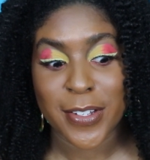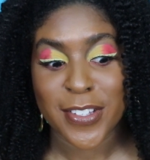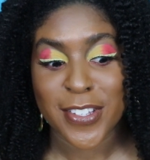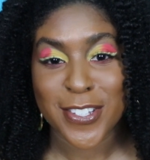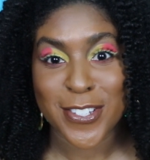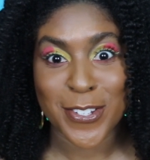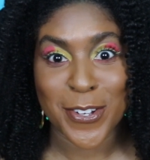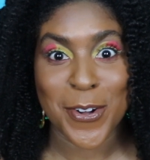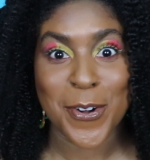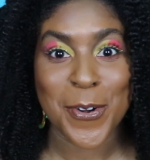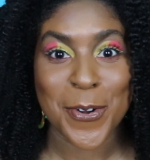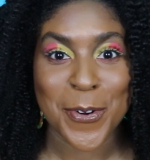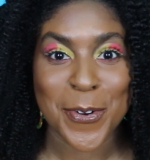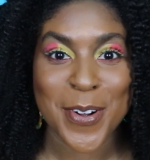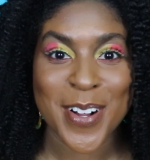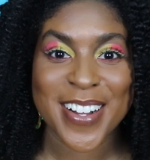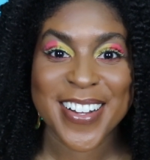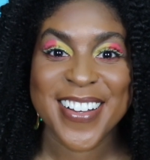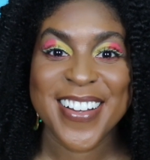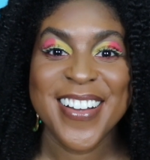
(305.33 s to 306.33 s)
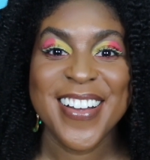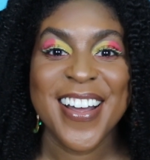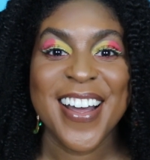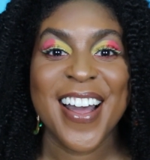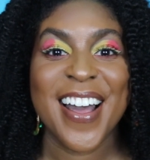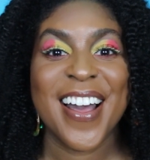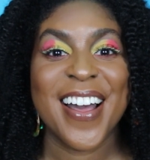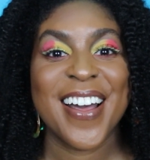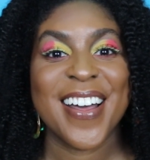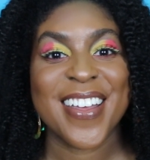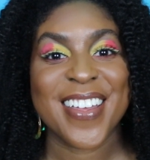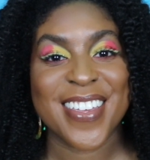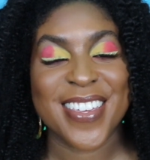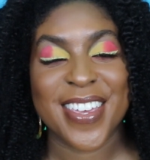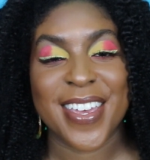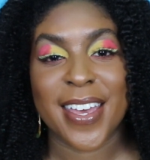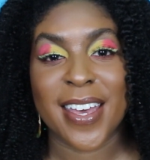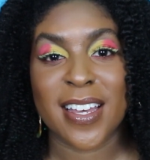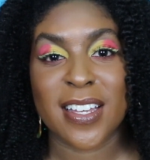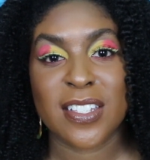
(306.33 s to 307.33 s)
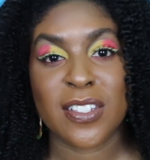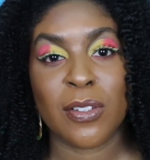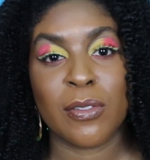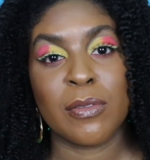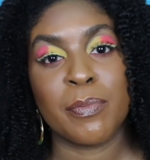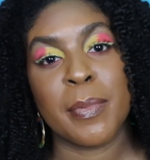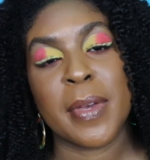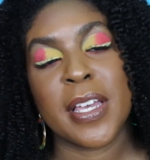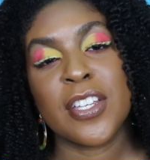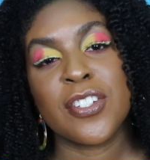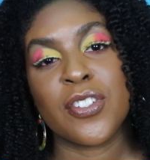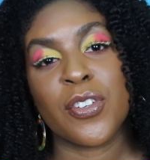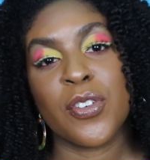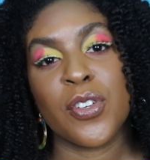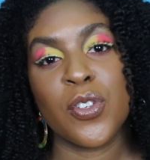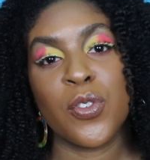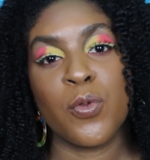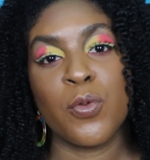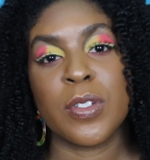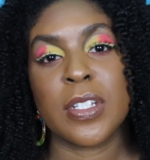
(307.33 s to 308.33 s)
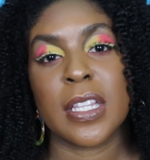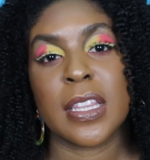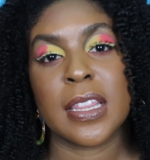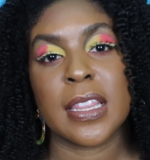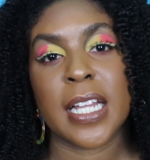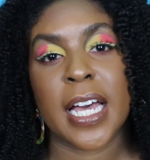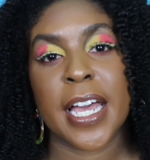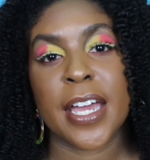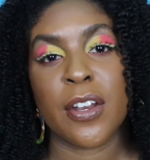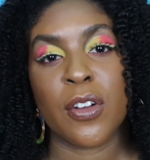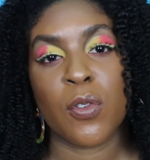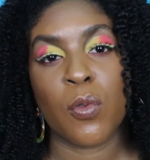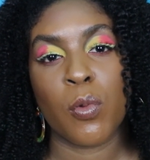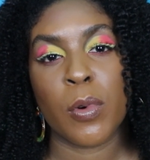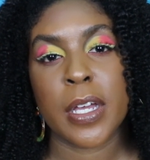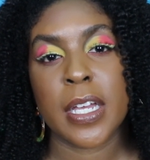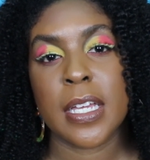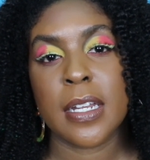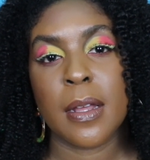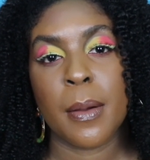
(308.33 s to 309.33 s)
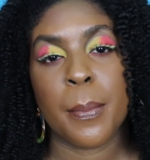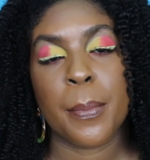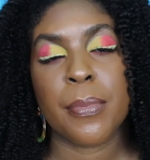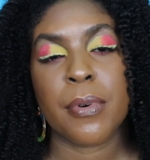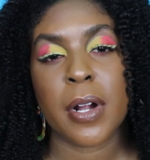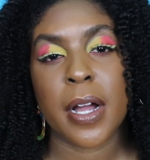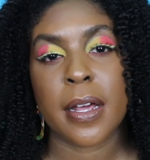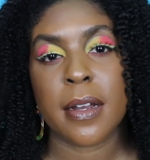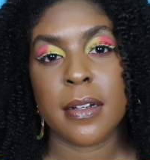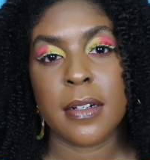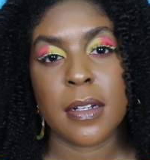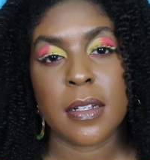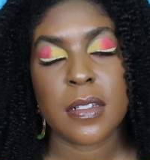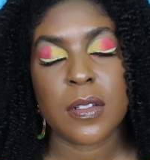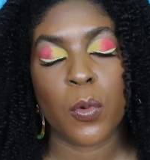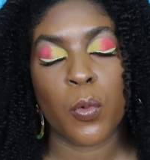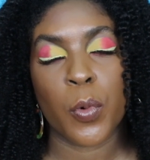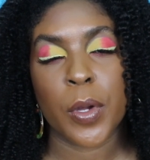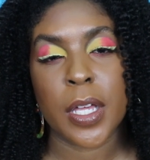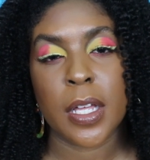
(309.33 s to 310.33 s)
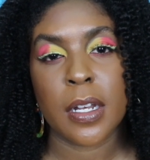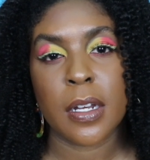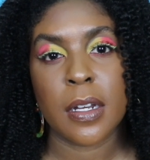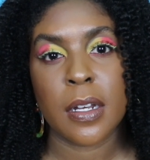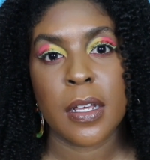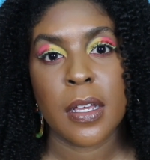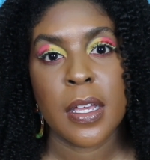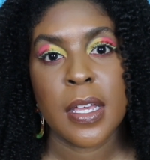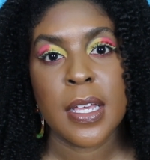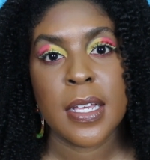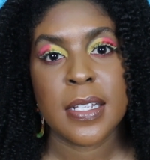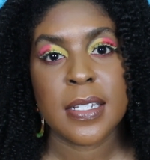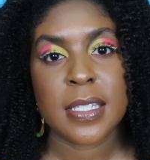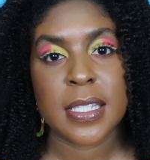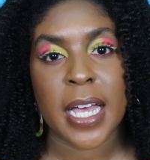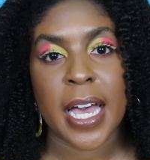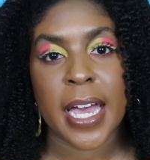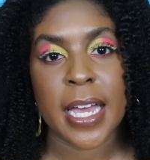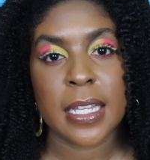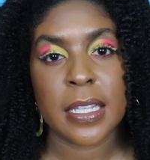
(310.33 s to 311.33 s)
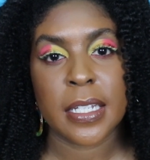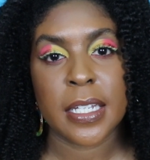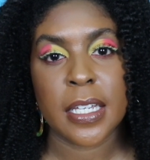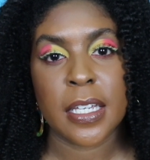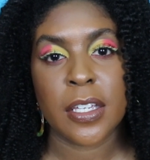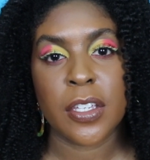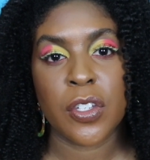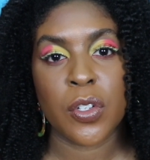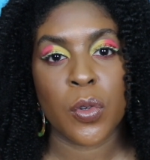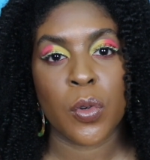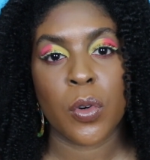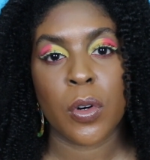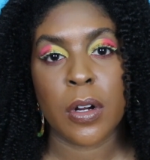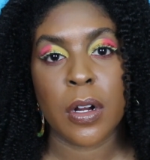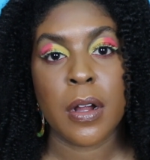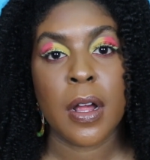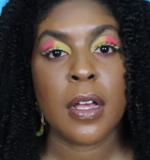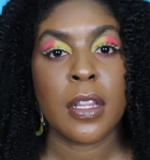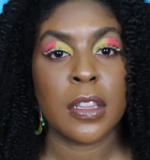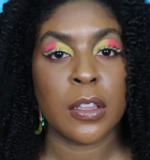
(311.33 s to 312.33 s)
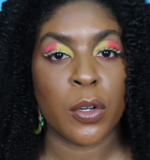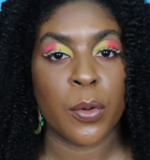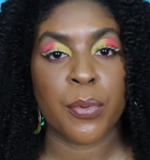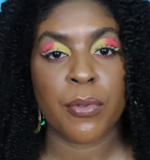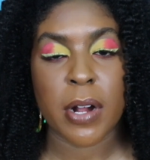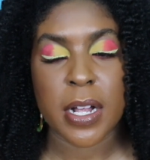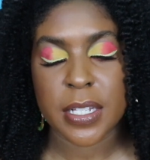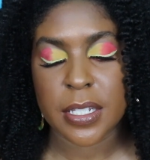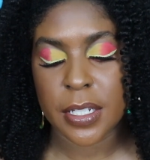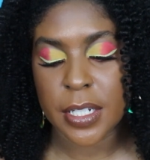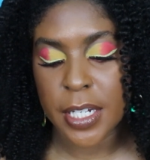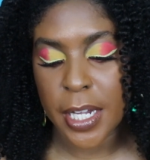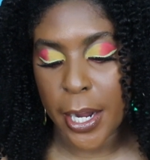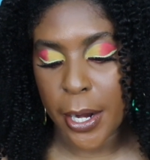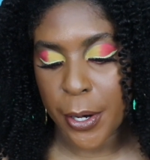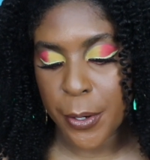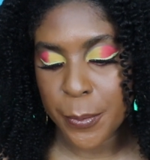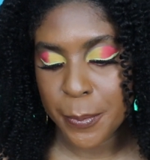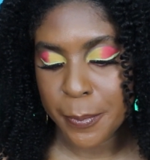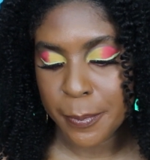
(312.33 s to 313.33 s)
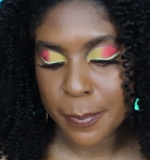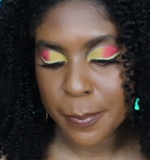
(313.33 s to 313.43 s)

So yeah, so make sure you use lighter weight products when styling your low porosity hair.